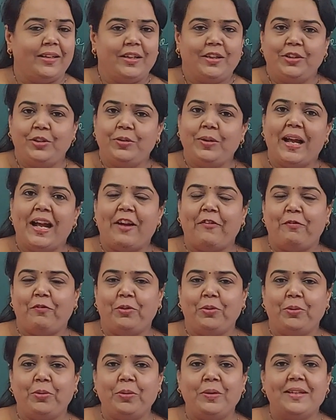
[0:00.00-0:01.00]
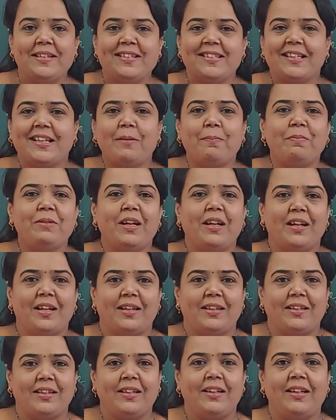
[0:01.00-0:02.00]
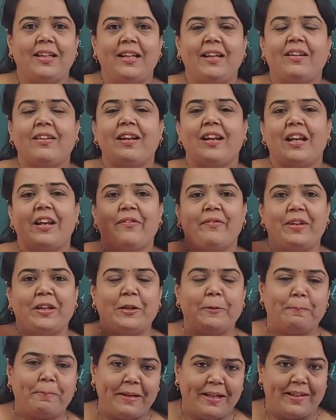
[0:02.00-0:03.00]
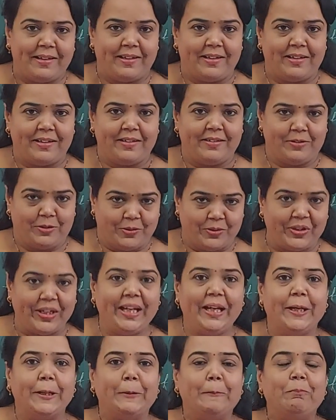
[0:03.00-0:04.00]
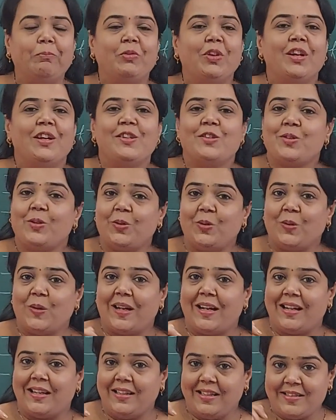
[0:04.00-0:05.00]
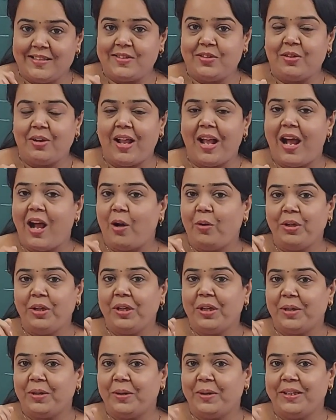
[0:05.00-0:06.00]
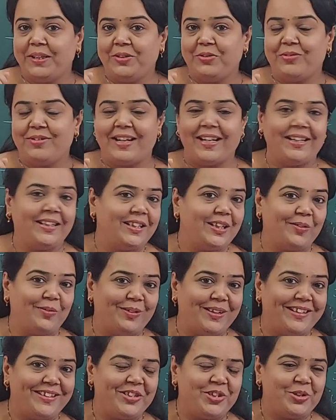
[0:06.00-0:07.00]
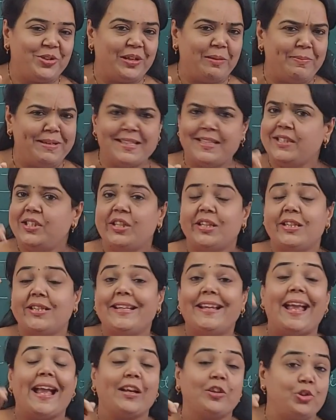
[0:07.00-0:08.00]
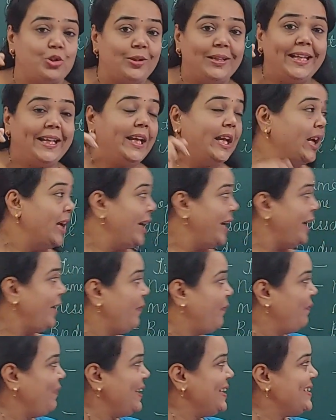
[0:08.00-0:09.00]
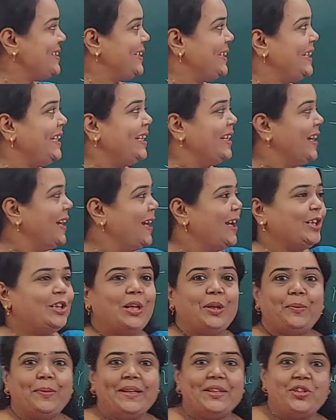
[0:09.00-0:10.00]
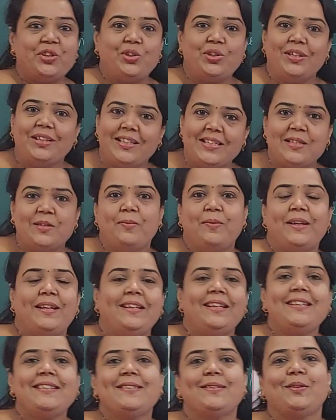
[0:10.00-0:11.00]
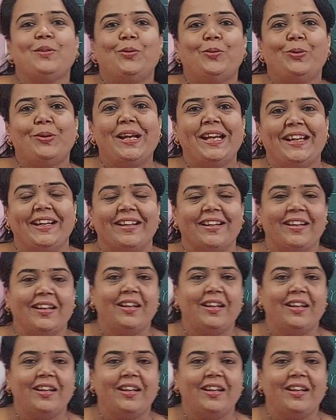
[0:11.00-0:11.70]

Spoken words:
You have to skip the other irrelevant part. Okay, so understood how you are going to write the virtual message. Actually, if we see, the question is very scoring.